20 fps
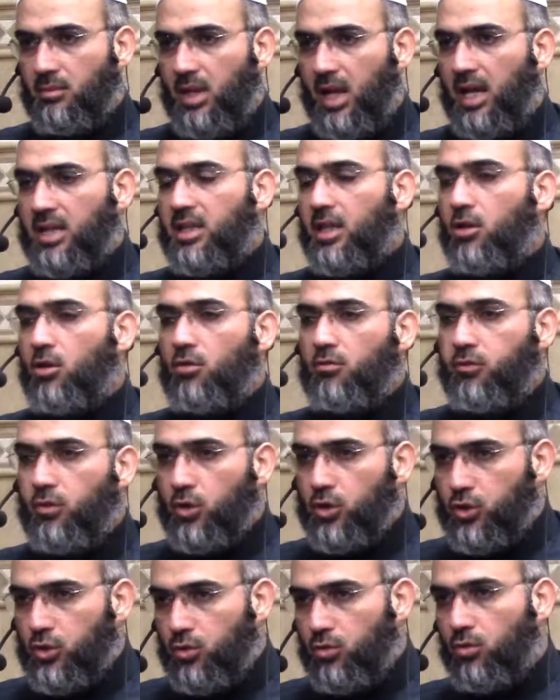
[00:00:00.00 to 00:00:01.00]
and I know for
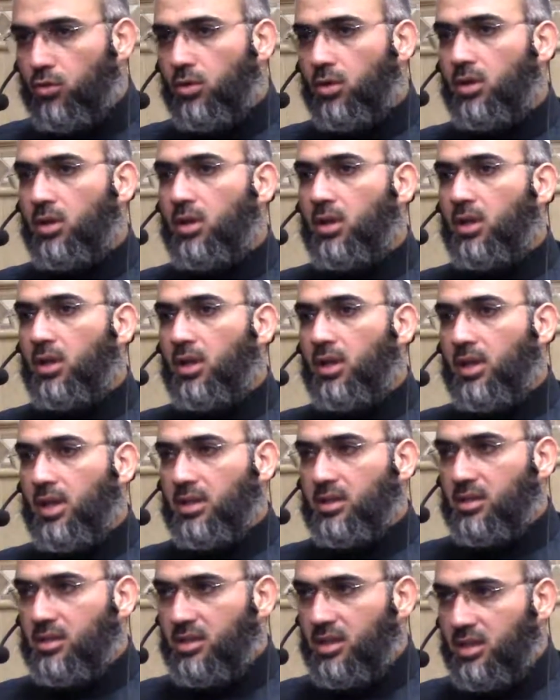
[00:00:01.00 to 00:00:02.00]
sure
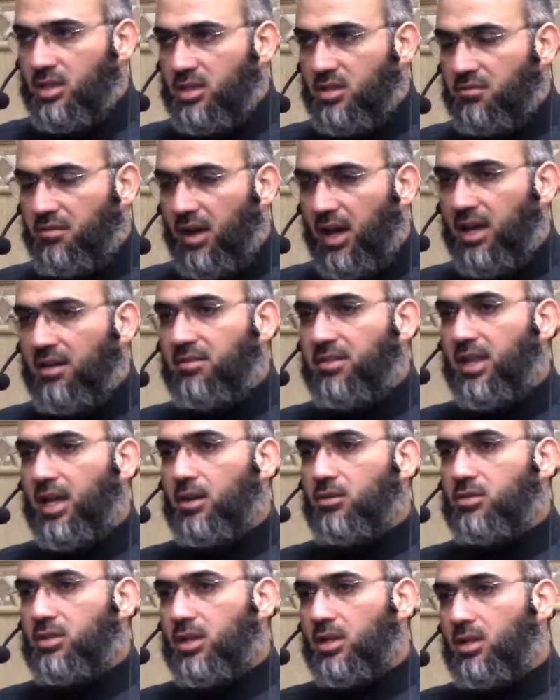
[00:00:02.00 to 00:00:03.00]
that it is
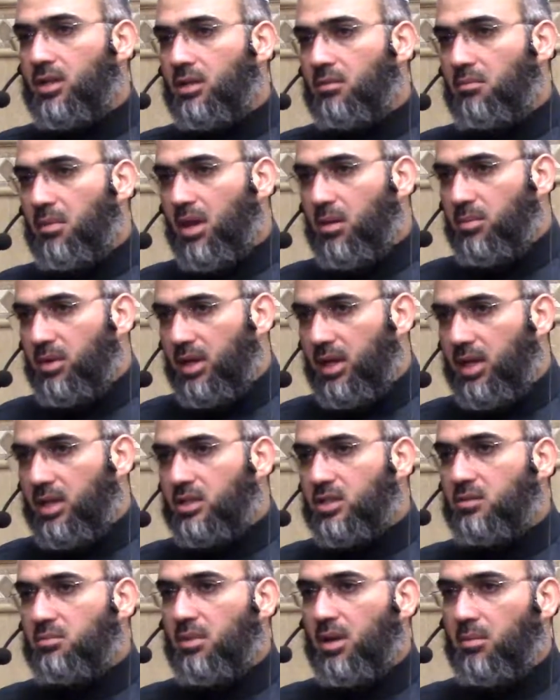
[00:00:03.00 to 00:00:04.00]
5,000, maybe
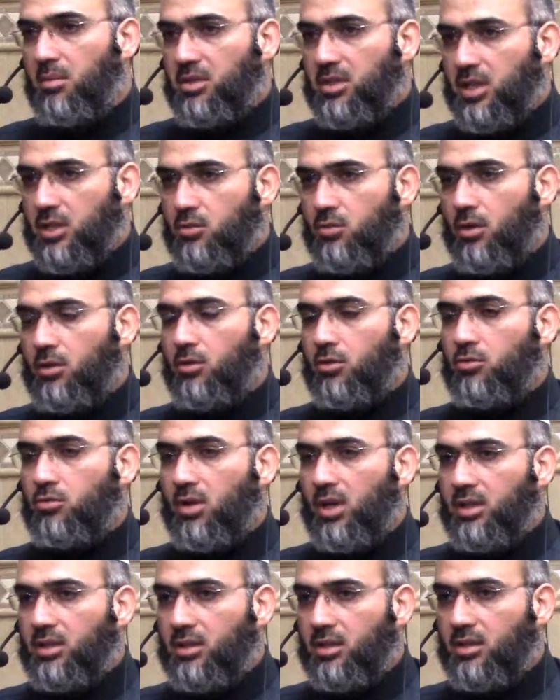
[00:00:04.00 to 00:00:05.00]
less, maybe just $100
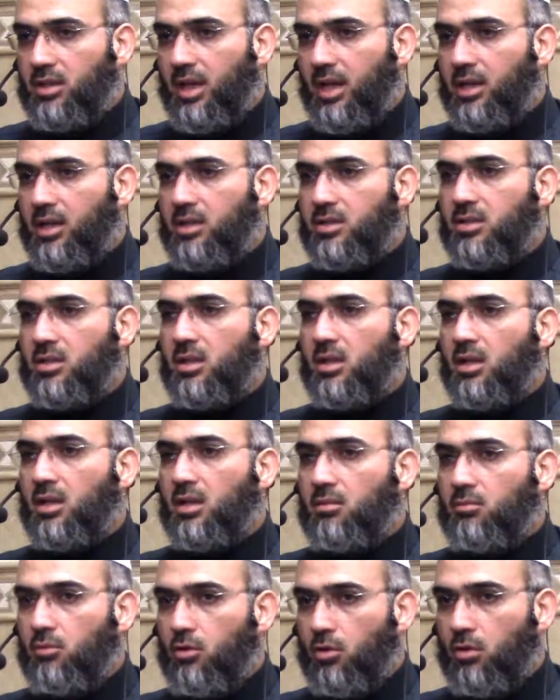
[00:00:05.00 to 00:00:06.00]
or
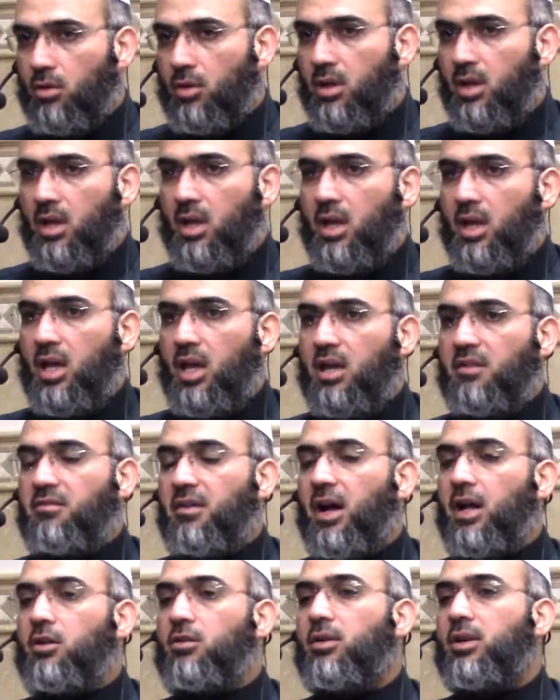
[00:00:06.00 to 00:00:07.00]
$200 more. If
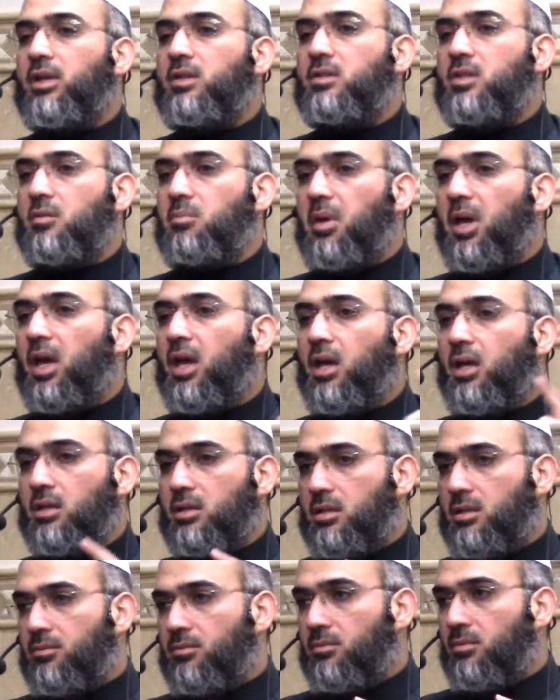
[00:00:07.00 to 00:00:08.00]
I already
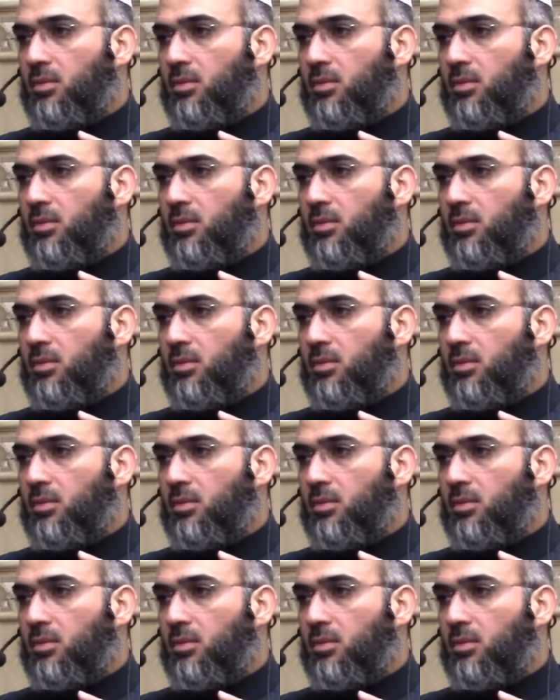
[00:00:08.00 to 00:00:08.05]
paid